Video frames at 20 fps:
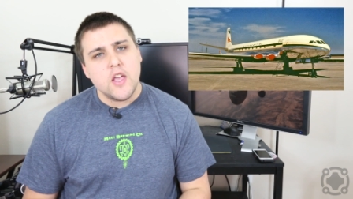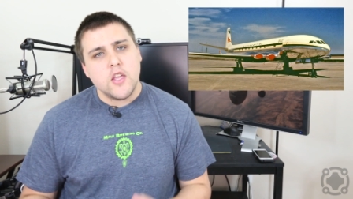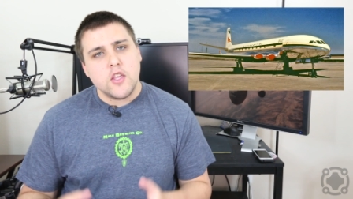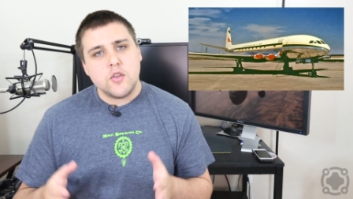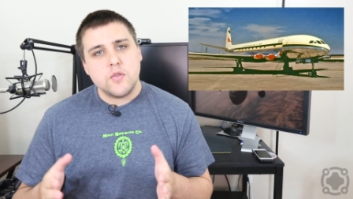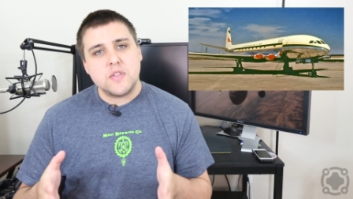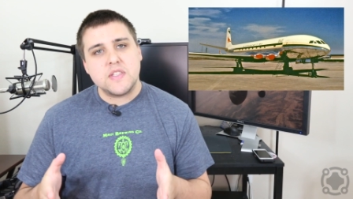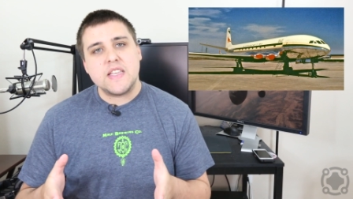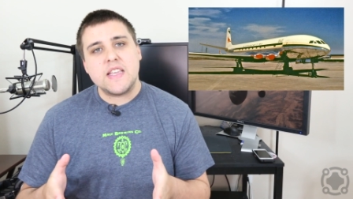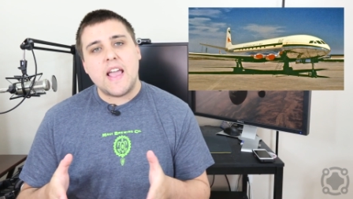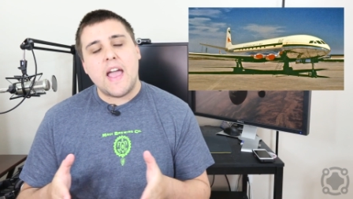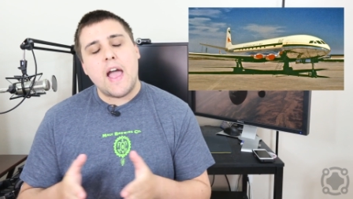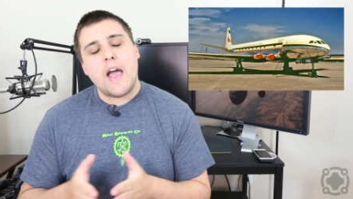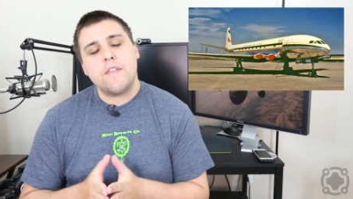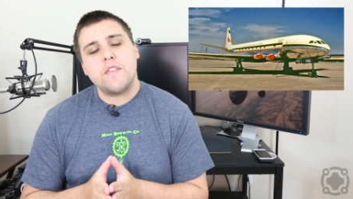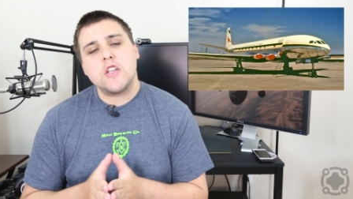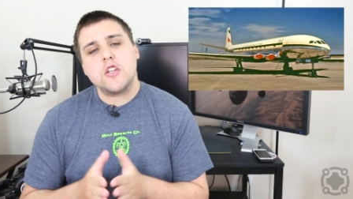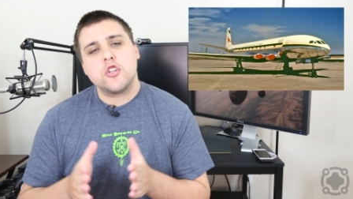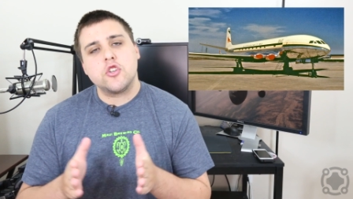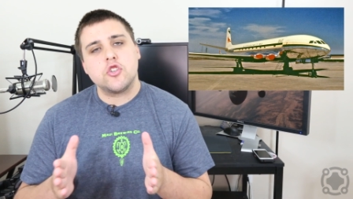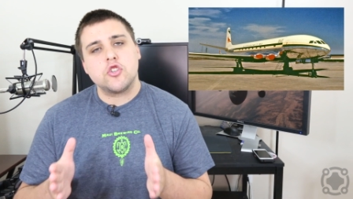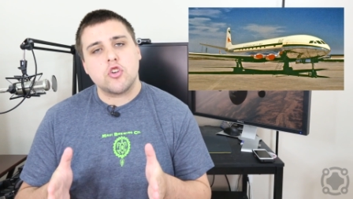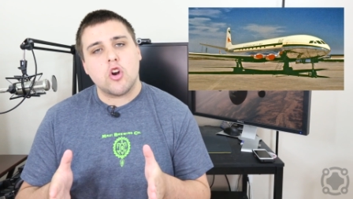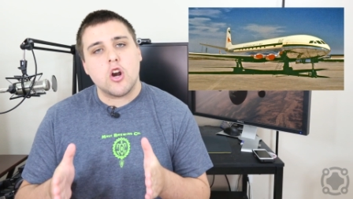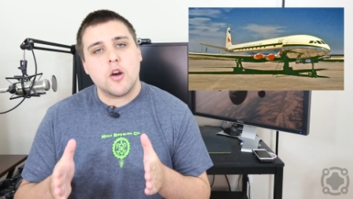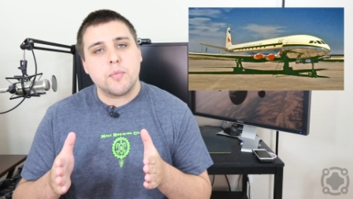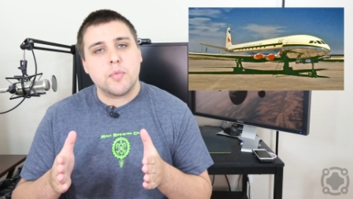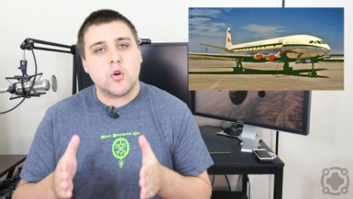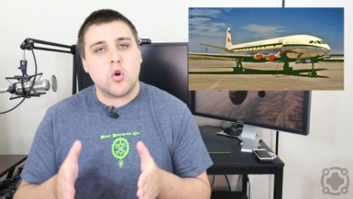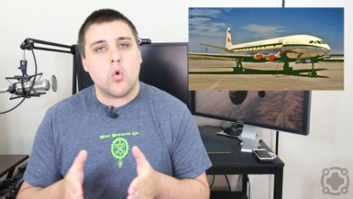You see, having
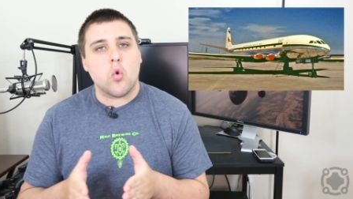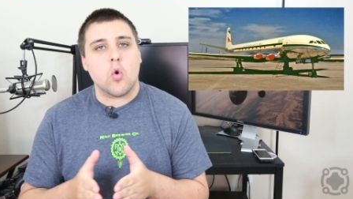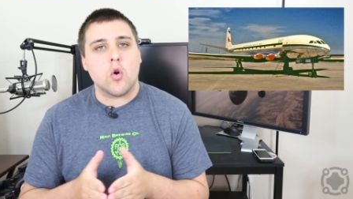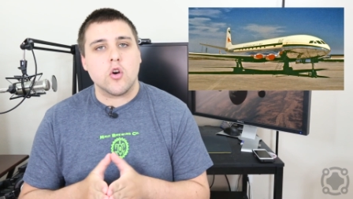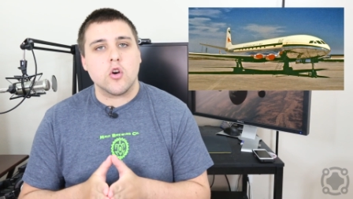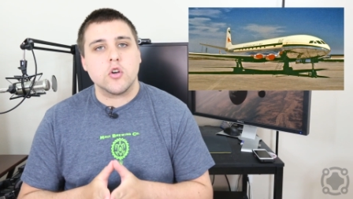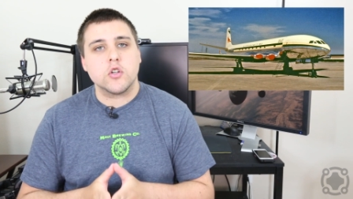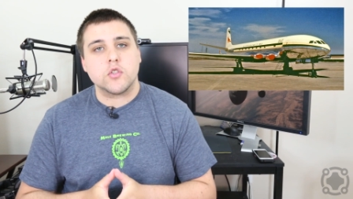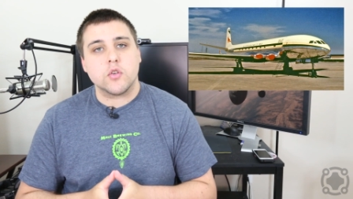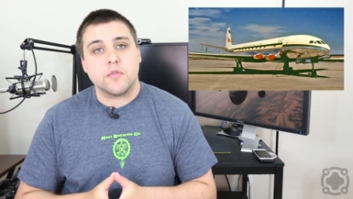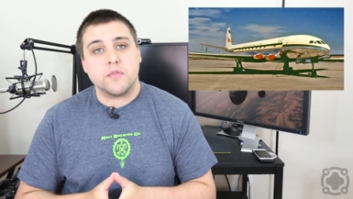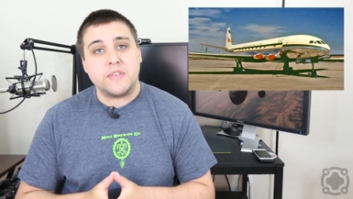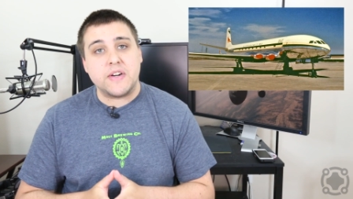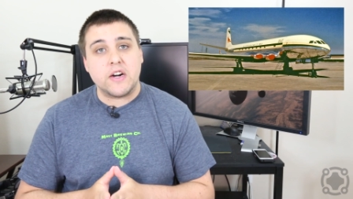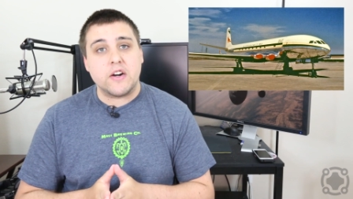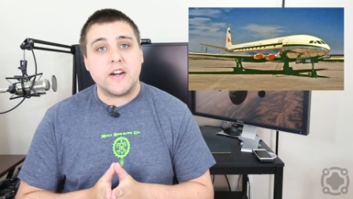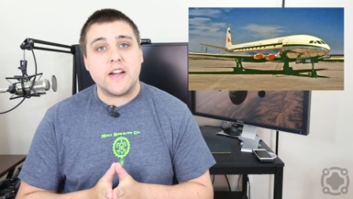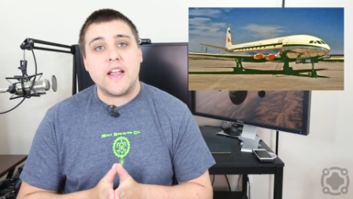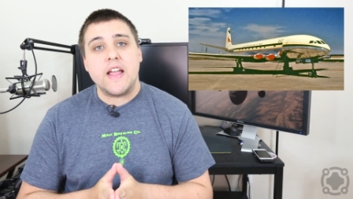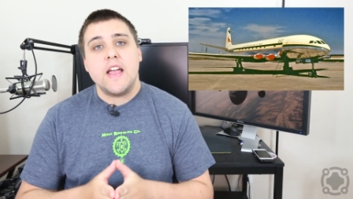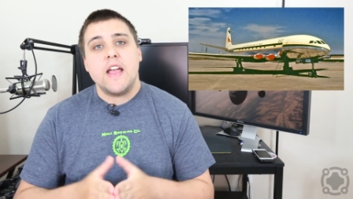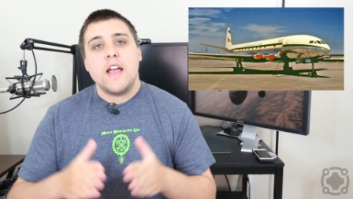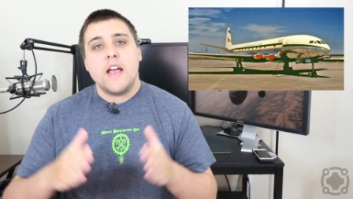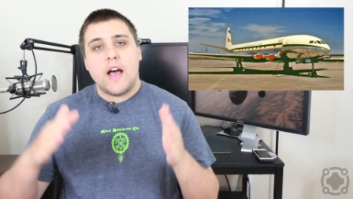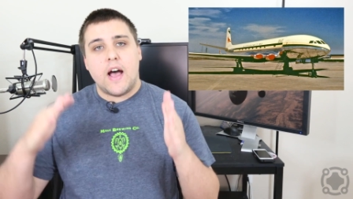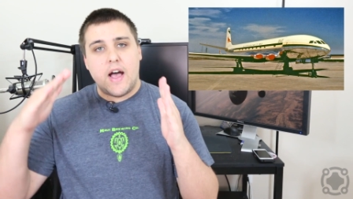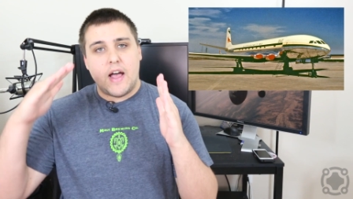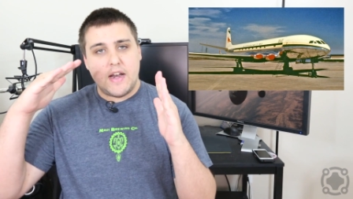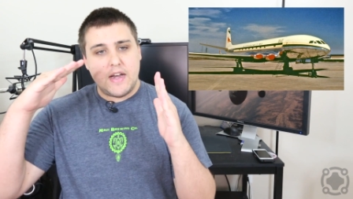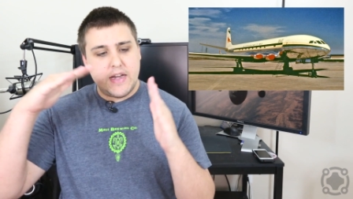sharp corners or very
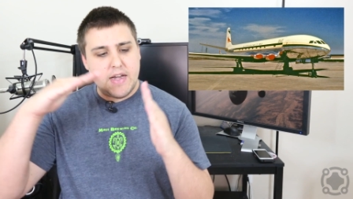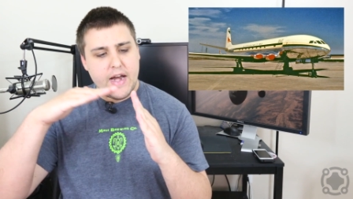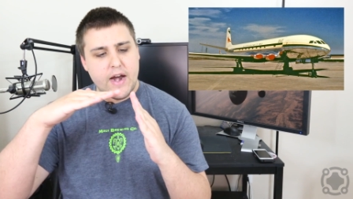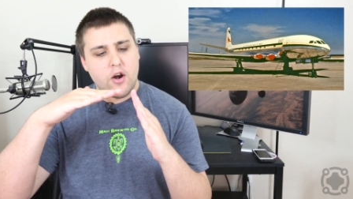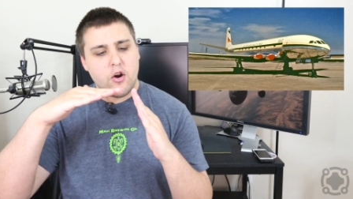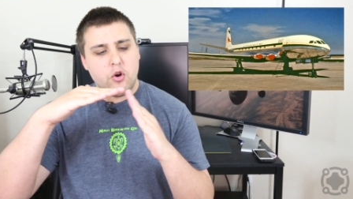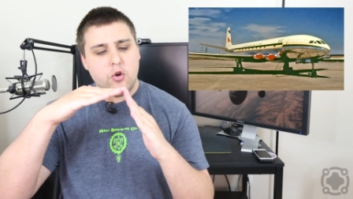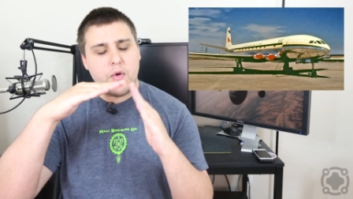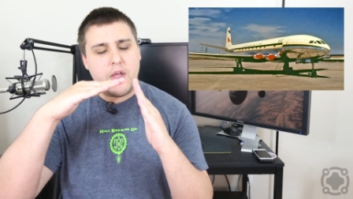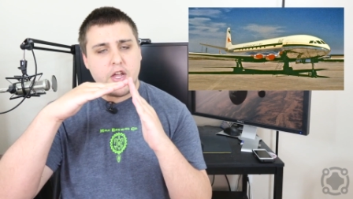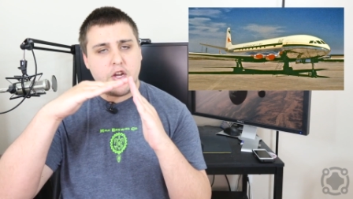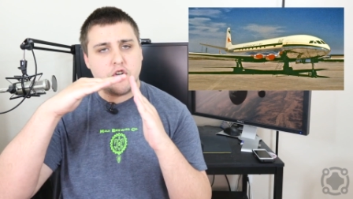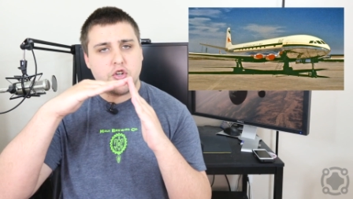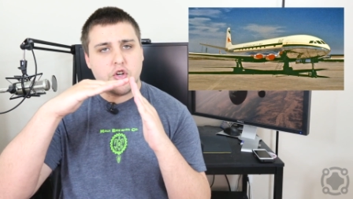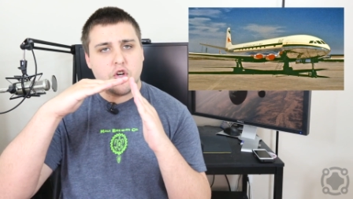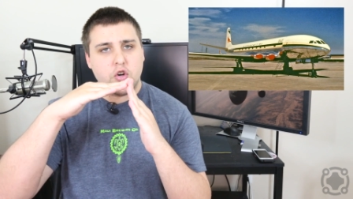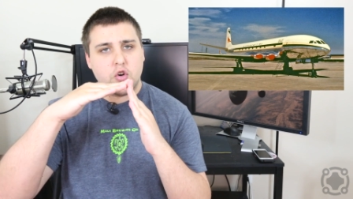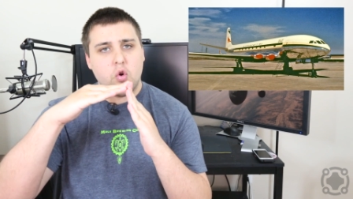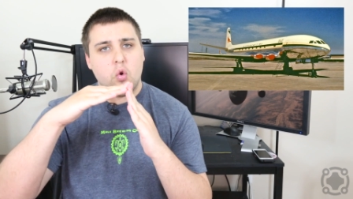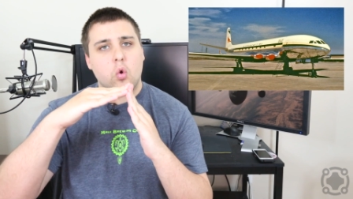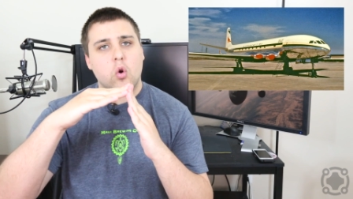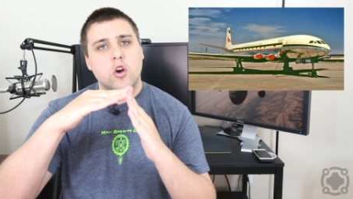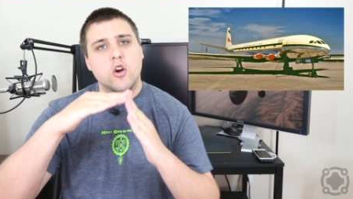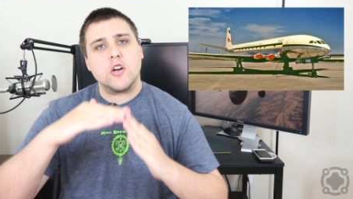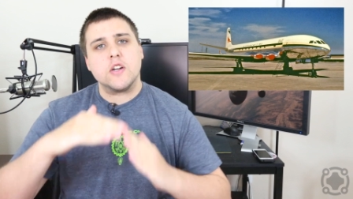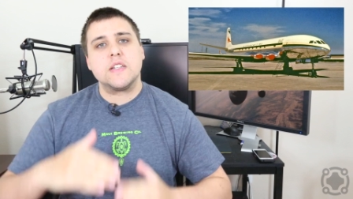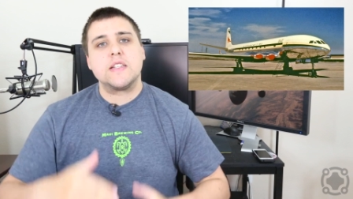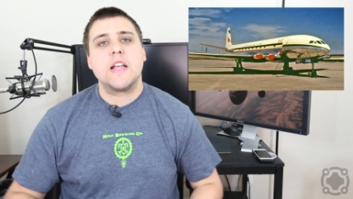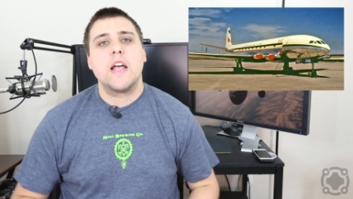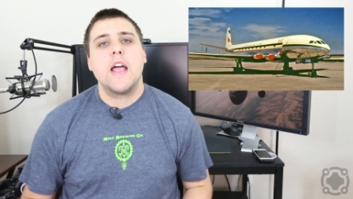narrow-ish
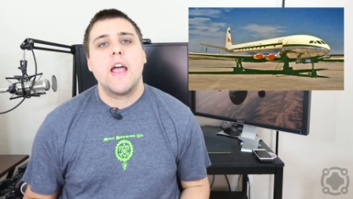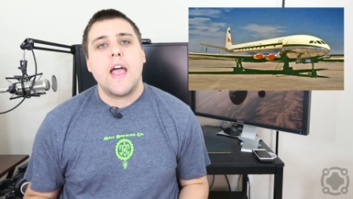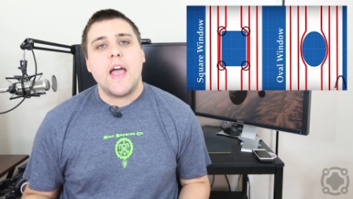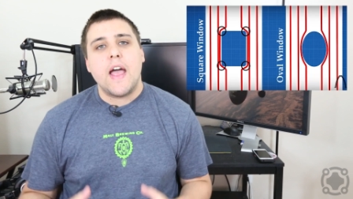corners